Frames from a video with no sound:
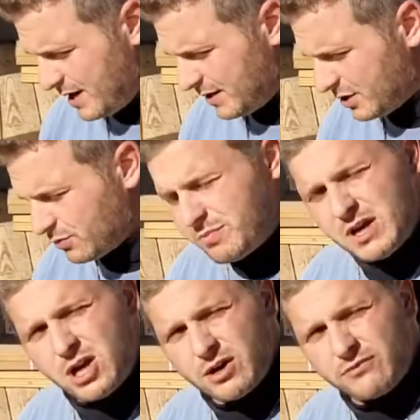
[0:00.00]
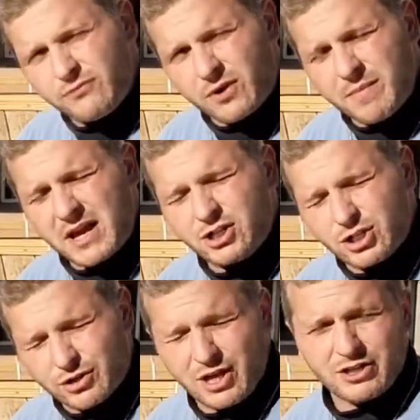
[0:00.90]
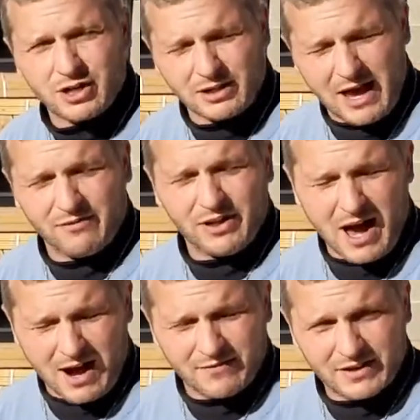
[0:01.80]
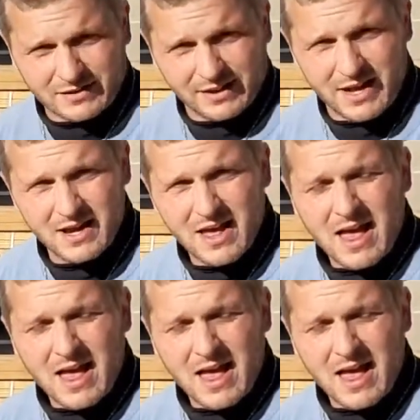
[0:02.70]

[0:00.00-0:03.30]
This would be good for making sure things are level, obviously.